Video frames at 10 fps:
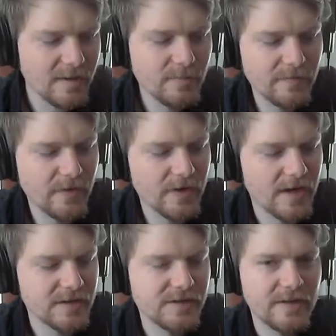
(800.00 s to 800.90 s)
mean, I prefer
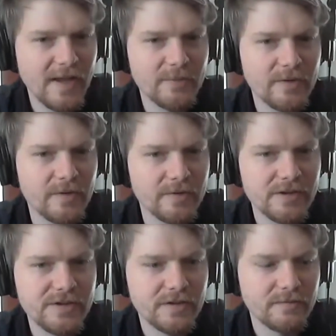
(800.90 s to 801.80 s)
to answer that with a
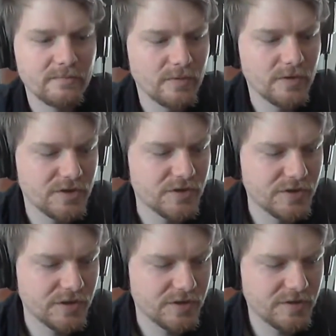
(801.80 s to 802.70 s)
question, which
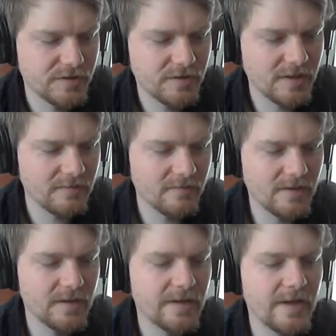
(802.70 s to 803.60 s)
is just,
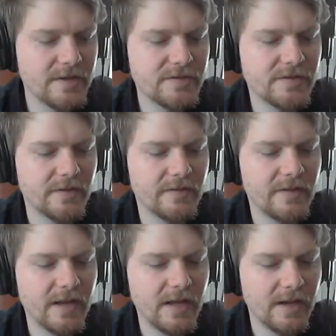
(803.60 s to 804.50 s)
is
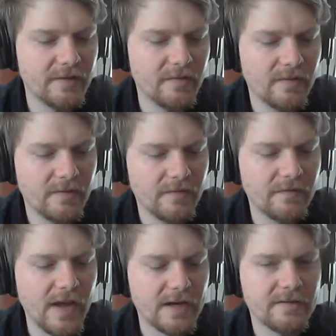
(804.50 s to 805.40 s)
the
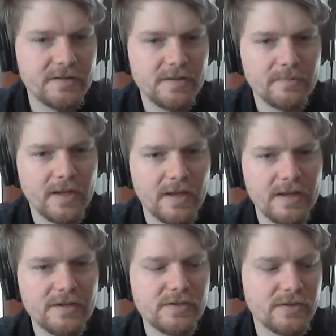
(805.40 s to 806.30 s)
fact that something
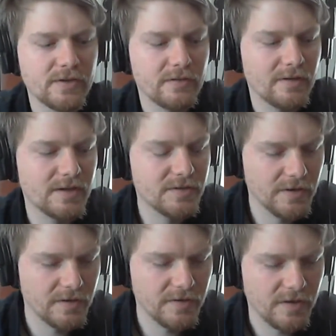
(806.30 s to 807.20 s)
is or is
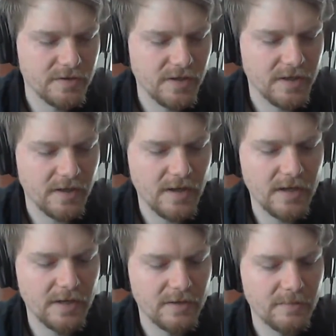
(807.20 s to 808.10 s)
not a dox, like
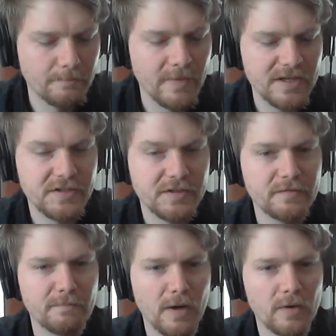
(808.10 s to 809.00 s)
a
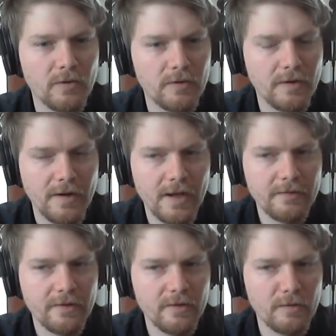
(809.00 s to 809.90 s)
massive moral and
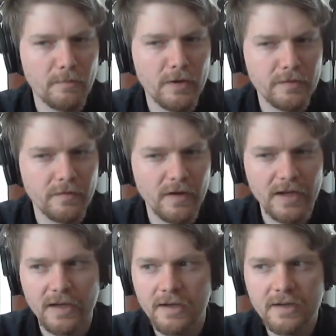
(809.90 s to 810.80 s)
ethical
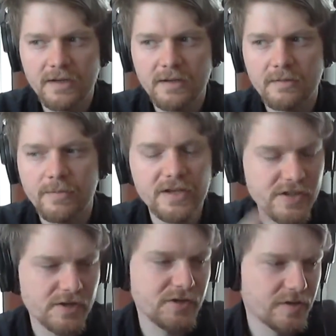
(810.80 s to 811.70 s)
modifier?
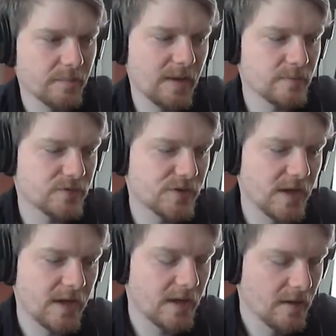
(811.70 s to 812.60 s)
Because I also know people
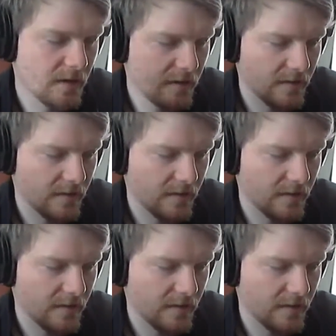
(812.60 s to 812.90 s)
say